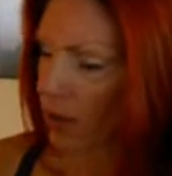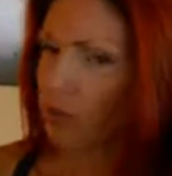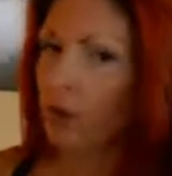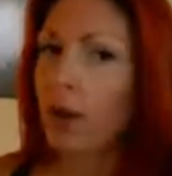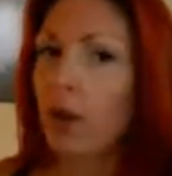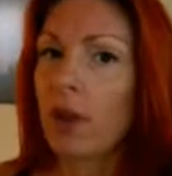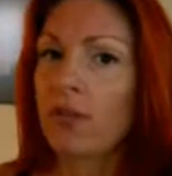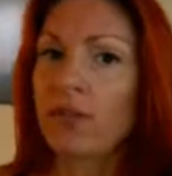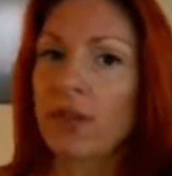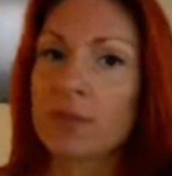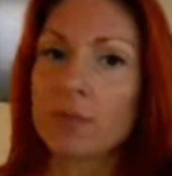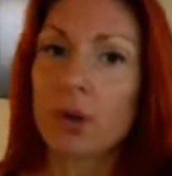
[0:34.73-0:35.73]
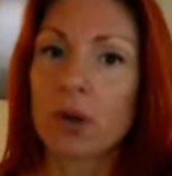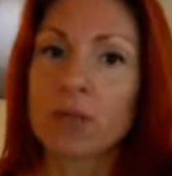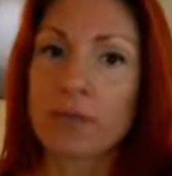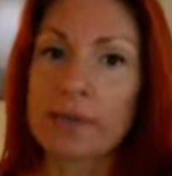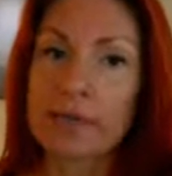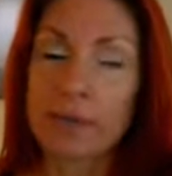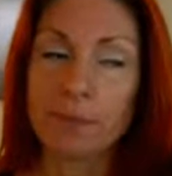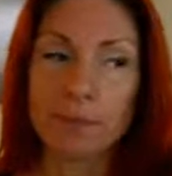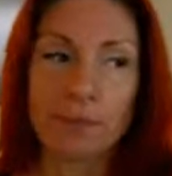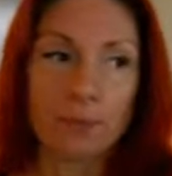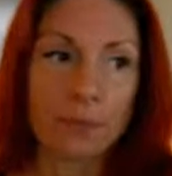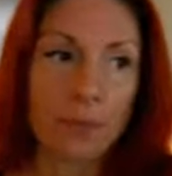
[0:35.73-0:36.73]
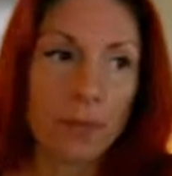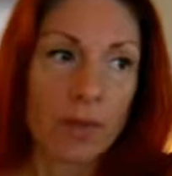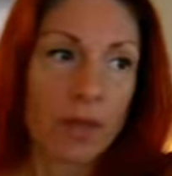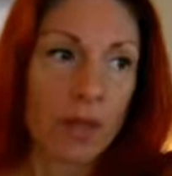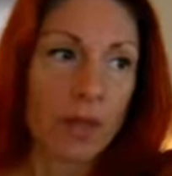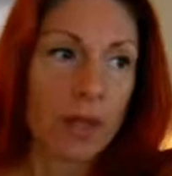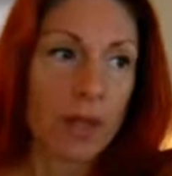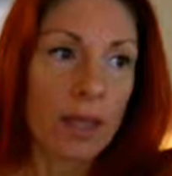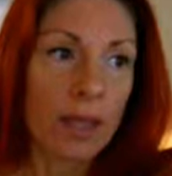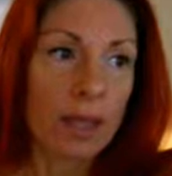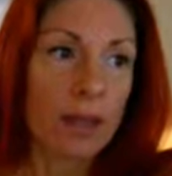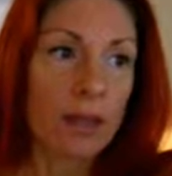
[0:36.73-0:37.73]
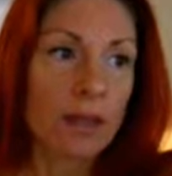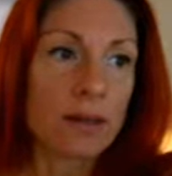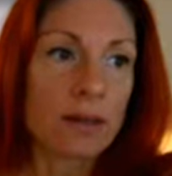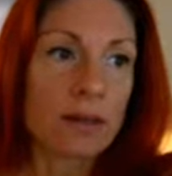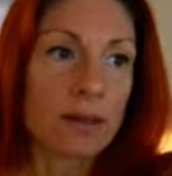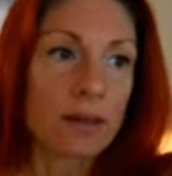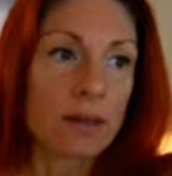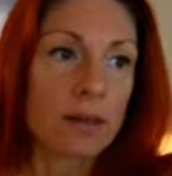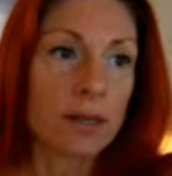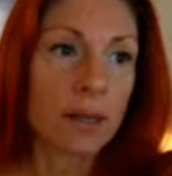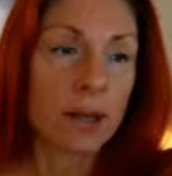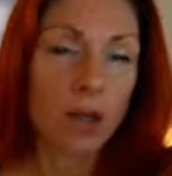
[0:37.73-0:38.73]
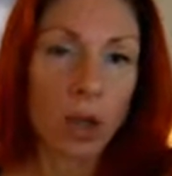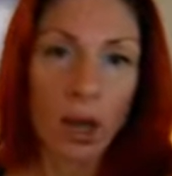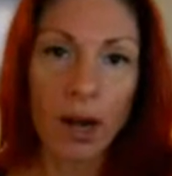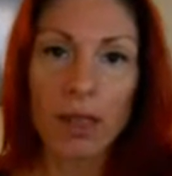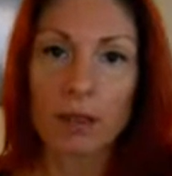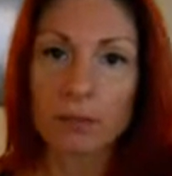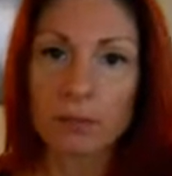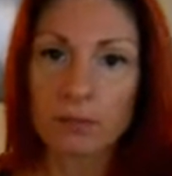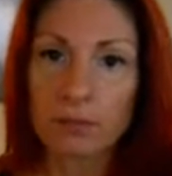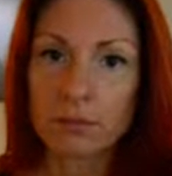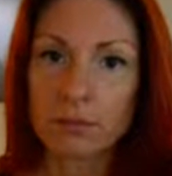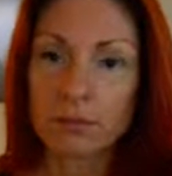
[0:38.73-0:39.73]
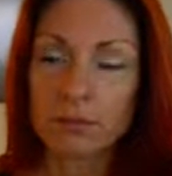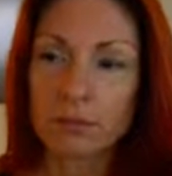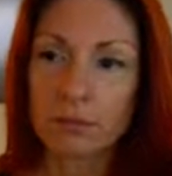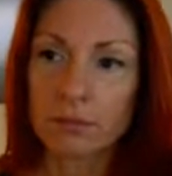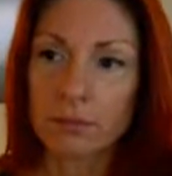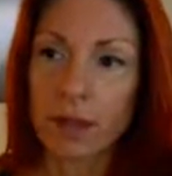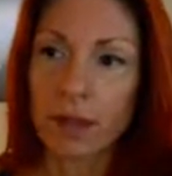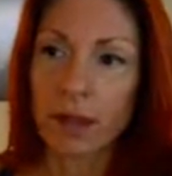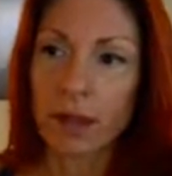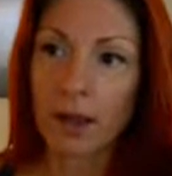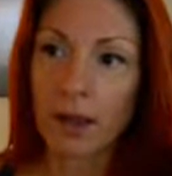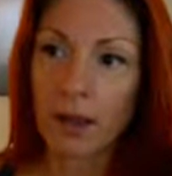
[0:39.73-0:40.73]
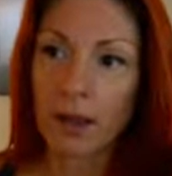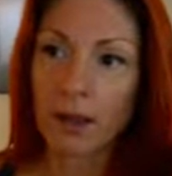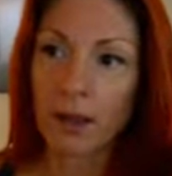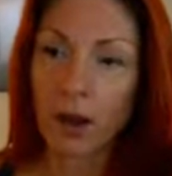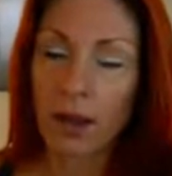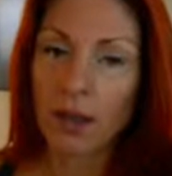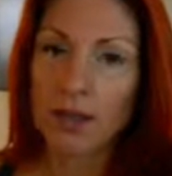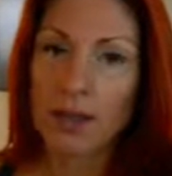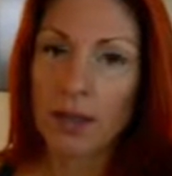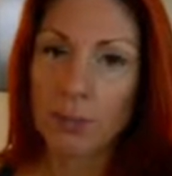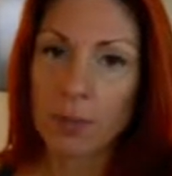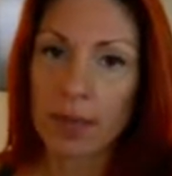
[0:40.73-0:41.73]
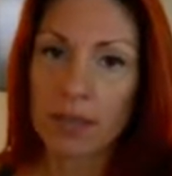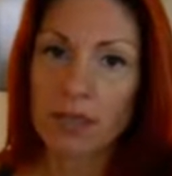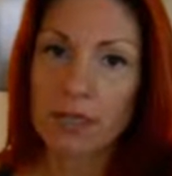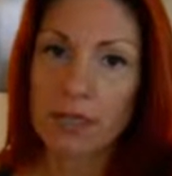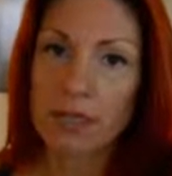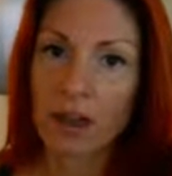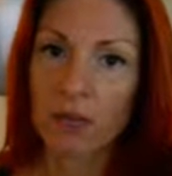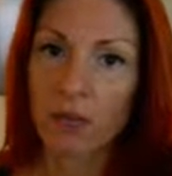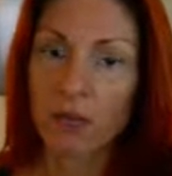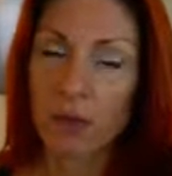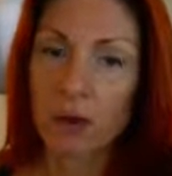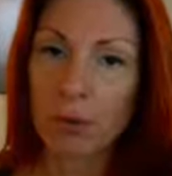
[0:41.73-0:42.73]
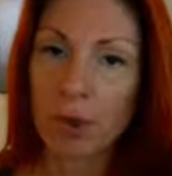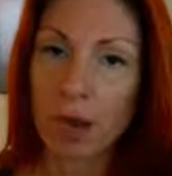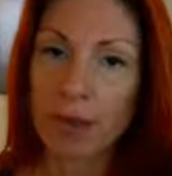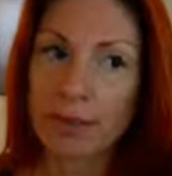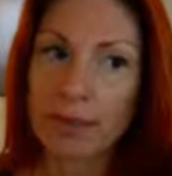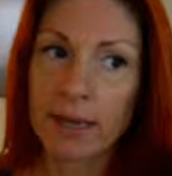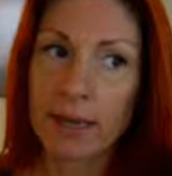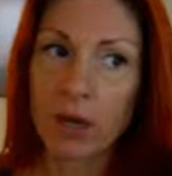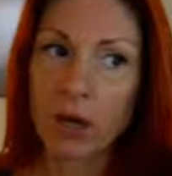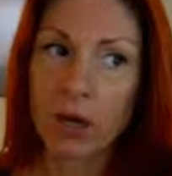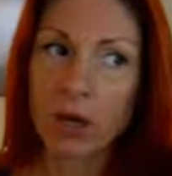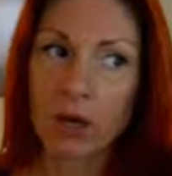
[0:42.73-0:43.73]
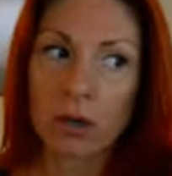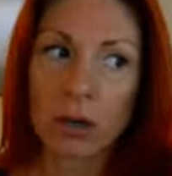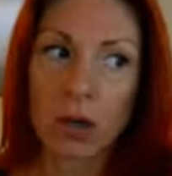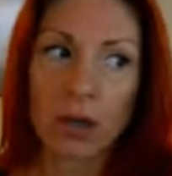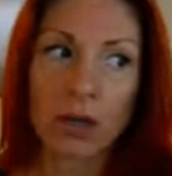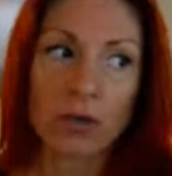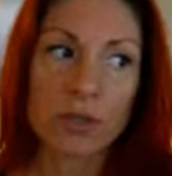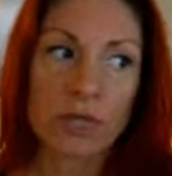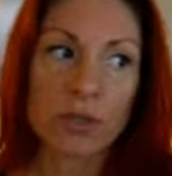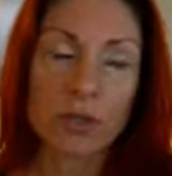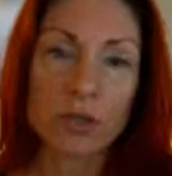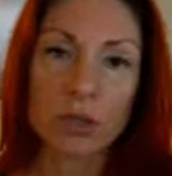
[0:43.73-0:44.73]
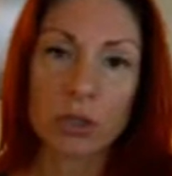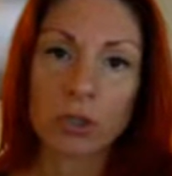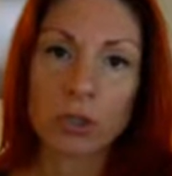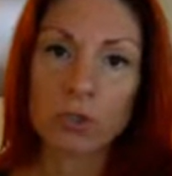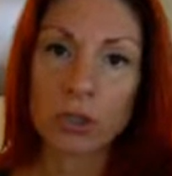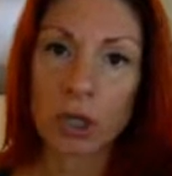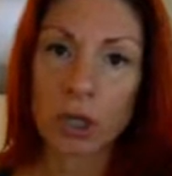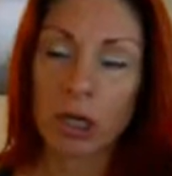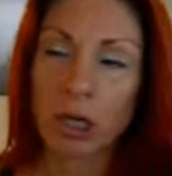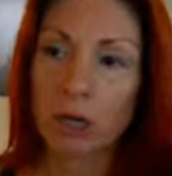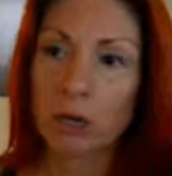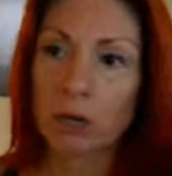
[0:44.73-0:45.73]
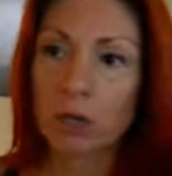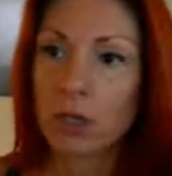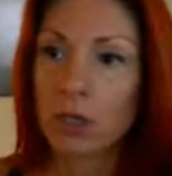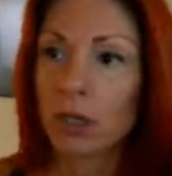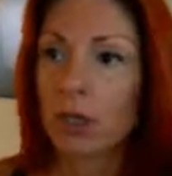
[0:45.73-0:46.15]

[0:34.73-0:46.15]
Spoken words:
I've read a lot of fitness books in my time, and a lot of them, a lot of their sales pages and stuff before you buy say, oh, cardio's evil, don't do cardio,